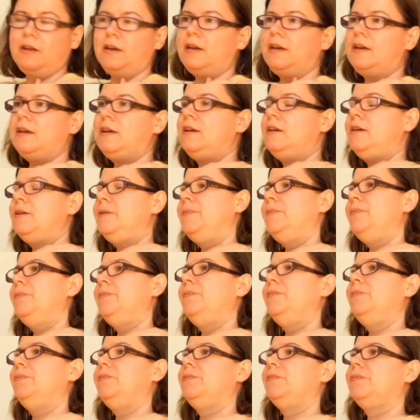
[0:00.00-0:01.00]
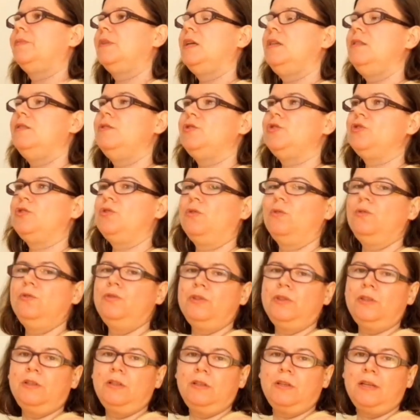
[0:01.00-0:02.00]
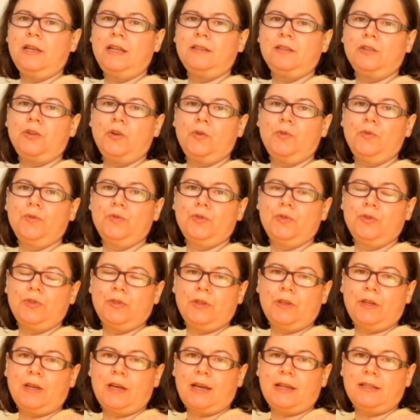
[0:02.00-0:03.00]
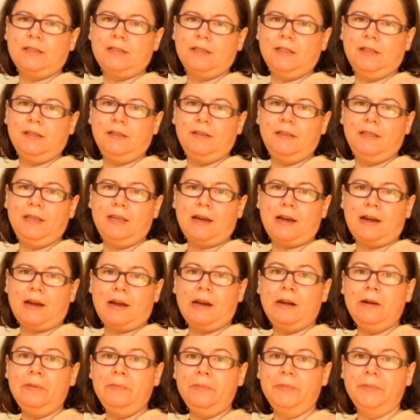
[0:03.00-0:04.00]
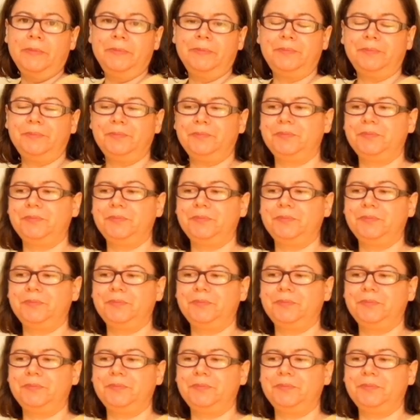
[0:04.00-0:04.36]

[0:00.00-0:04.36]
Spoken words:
in the shoulder and goes until the arm.